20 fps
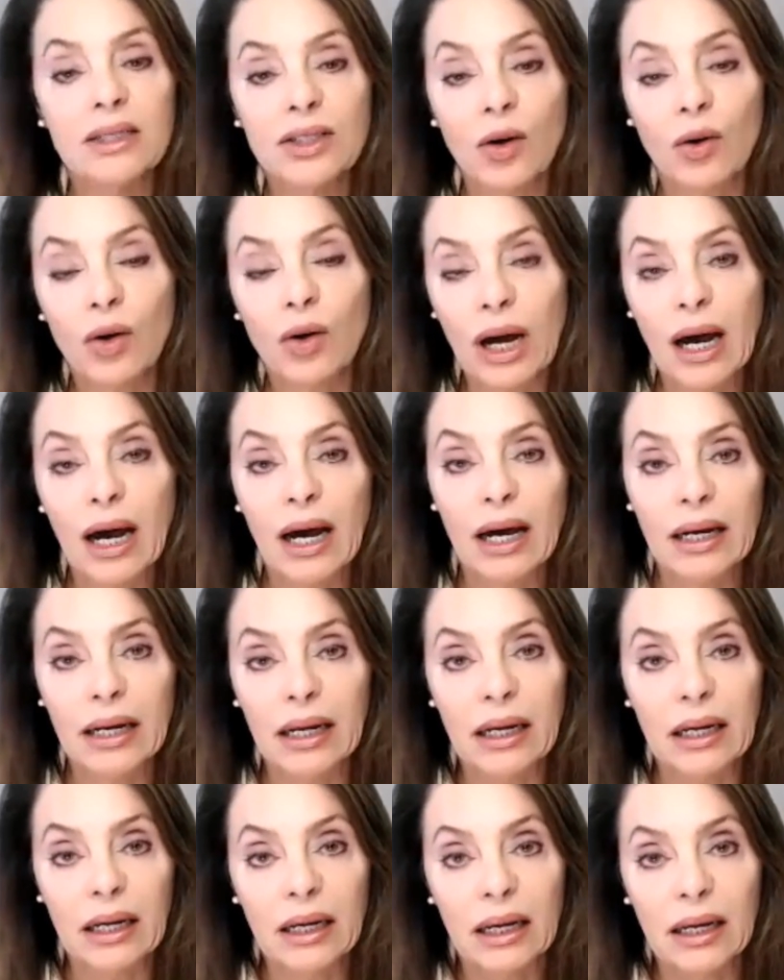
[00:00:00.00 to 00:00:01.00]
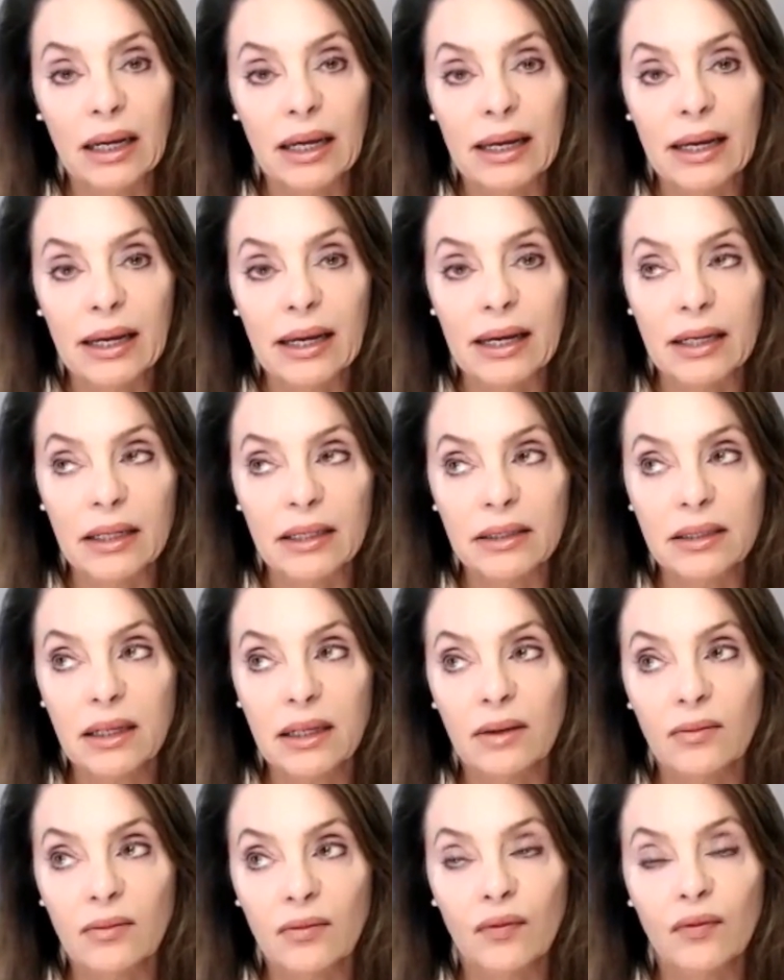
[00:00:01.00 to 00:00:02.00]
So Coni is
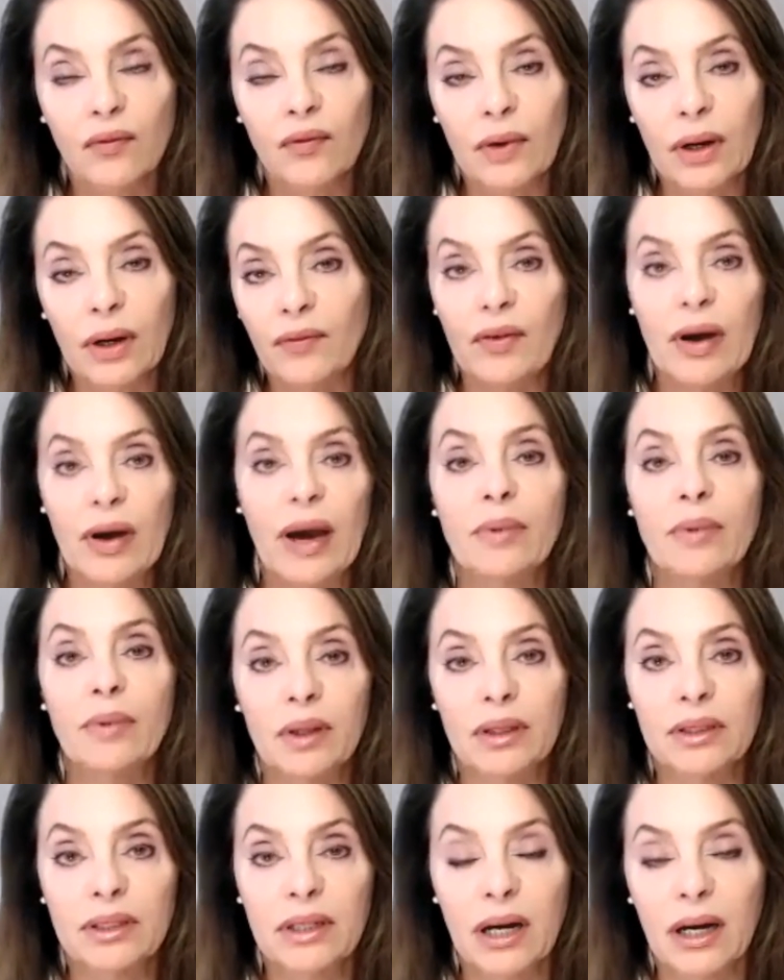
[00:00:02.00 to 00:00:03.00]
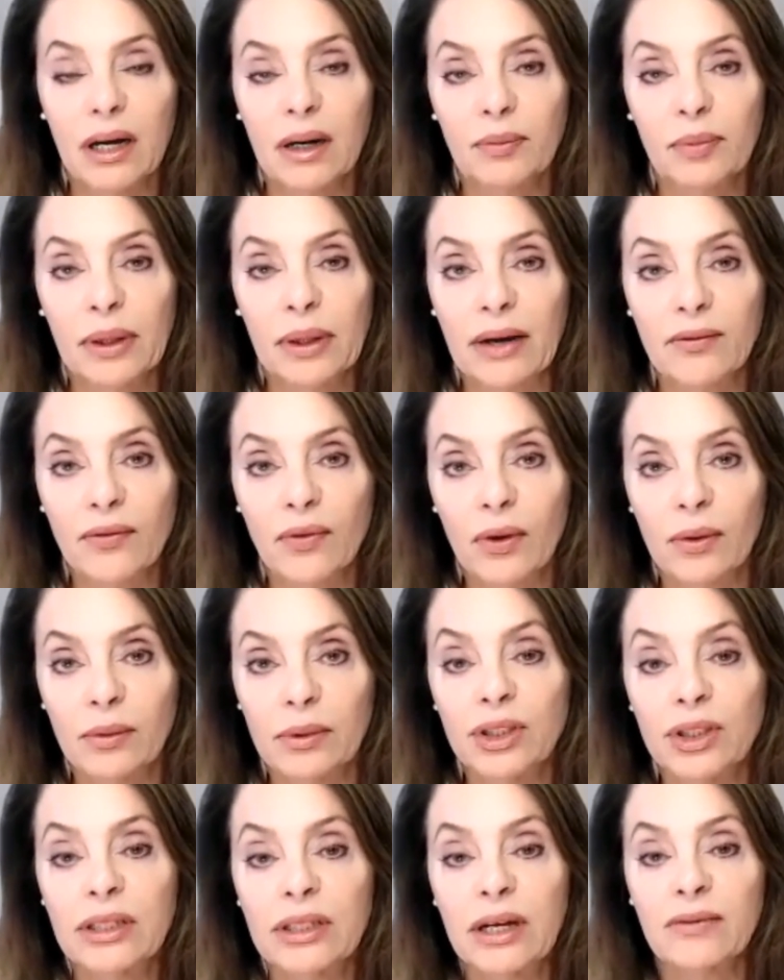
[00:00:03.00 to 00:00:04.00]
fabulous on a platform.
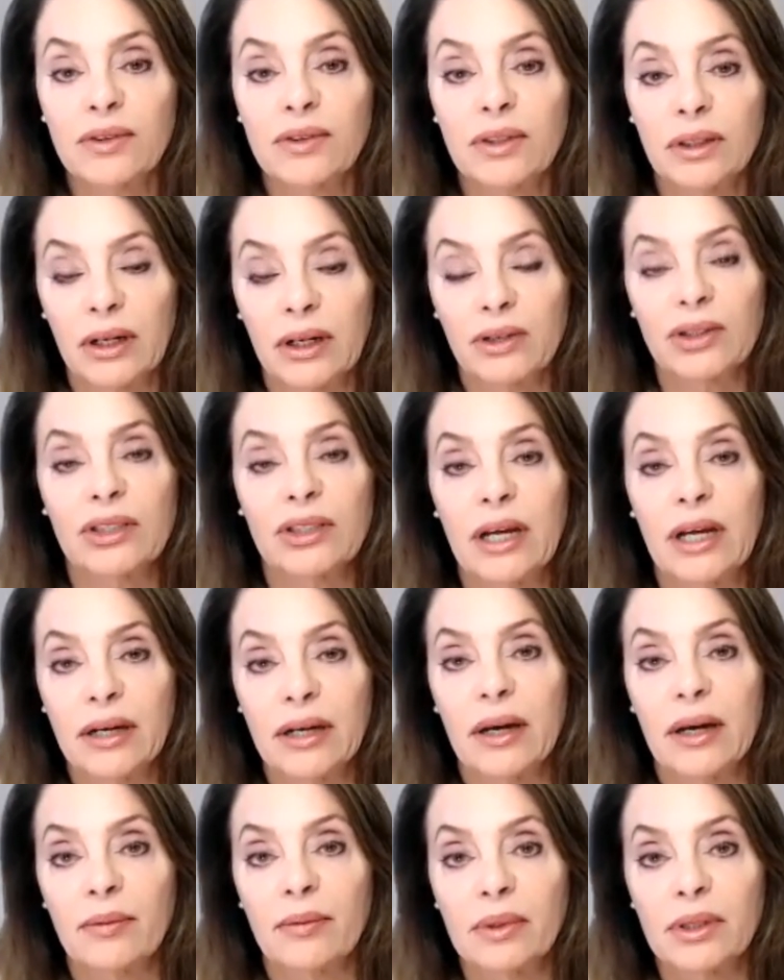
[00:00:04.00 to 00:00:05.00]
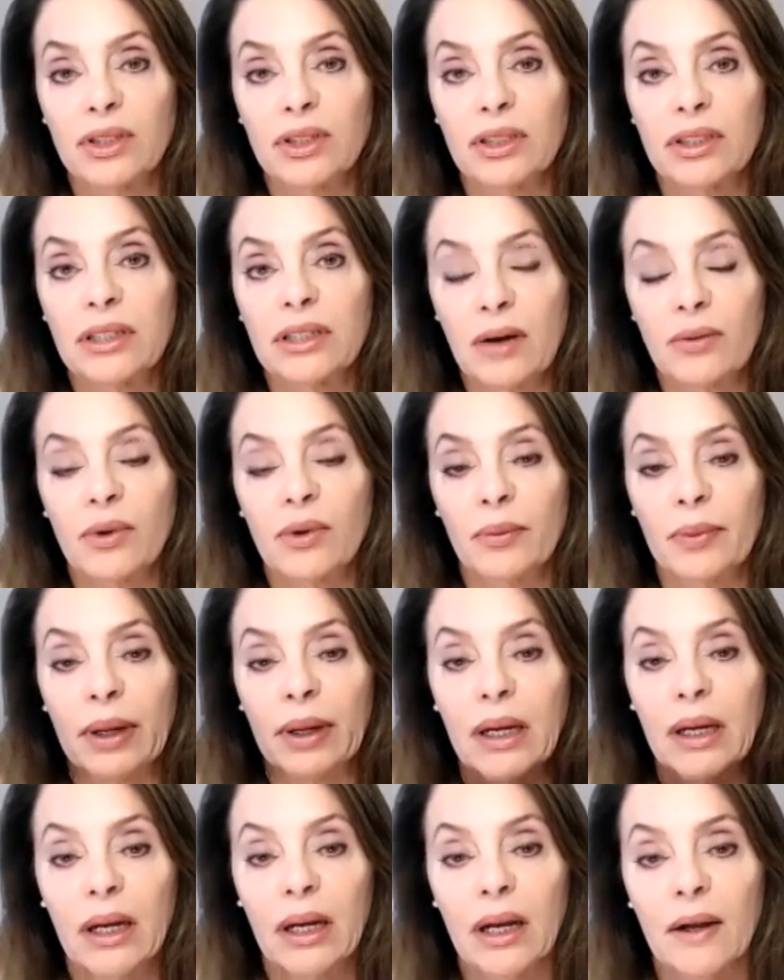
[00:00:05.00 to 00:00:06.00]
You just have to let her stand up because she's not real
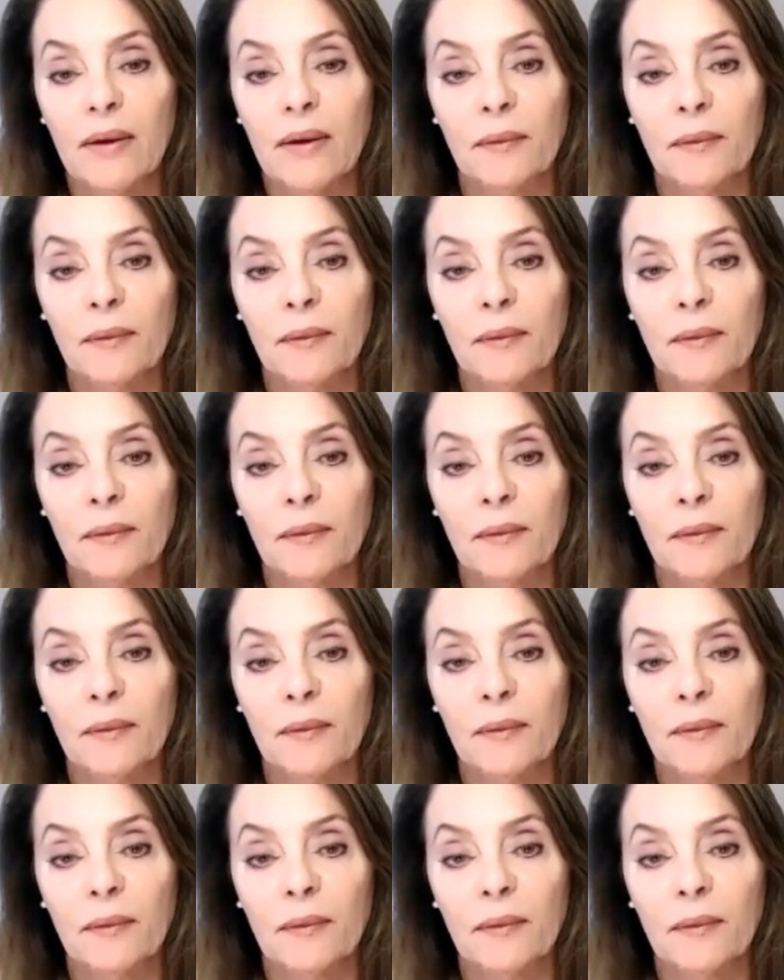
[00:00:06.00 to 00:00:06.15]
big.